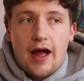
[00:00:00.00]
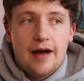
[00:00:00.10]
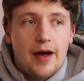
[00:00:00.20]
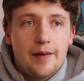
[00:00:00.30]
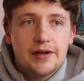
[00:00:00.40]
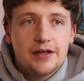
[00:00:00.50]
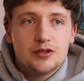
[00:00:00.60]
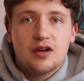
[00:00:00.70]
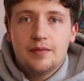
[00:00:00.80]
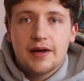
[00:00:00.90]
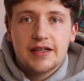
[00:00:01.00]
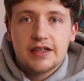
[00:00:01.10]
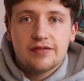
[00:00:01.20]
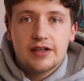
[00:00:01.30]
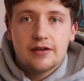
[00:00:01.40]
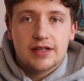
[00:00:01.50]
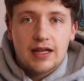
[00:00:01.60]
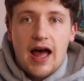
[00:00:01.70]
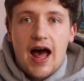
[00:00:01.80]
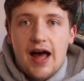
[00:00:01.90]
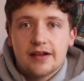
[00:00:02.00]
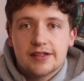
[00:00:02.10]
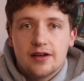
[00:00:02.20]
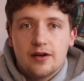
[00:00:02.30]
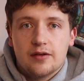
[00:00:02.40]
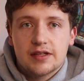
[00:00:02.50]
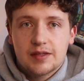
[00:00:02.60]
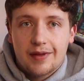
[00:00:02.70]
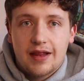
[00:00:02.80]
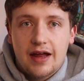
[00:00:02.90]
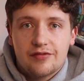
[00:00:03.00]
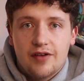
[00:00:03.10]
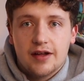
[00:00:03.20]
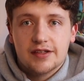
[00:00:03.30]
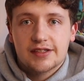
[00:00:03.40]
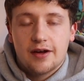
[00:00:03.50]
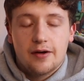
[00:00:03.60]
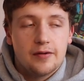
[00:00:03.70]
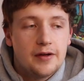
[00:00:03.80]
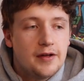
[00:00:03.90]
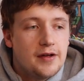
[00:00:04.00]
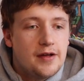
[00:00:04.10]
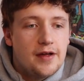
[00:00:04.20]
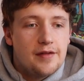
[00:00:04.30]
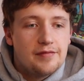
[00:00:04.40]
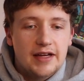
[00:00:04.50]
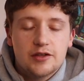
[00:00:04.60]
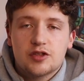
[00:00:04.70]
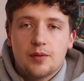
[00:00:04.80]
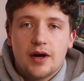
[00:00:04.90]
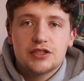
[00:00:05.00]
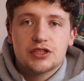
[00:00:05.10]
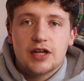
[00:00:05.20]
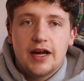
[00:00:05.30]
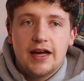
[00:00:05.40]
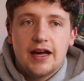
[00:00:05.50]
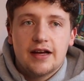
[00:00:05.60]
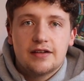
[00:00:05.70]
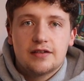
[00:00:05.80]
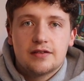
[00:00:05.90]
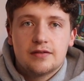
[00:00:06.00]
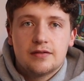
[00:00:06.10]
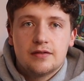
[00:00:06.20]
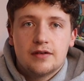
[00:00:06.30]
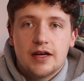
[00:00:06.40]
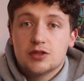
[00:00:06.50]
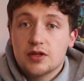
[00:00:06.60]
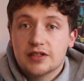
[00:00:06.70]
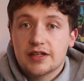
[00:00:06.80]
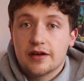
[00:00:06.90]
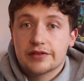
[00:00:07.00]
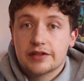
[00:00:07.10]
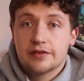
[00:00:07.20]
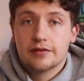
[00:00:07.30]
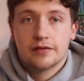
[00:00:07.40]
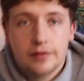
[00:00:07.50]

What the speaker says: I've been enjoying making these videos a lot, so this has been a lot of fun. So thank you so much, and enjoy yourselves.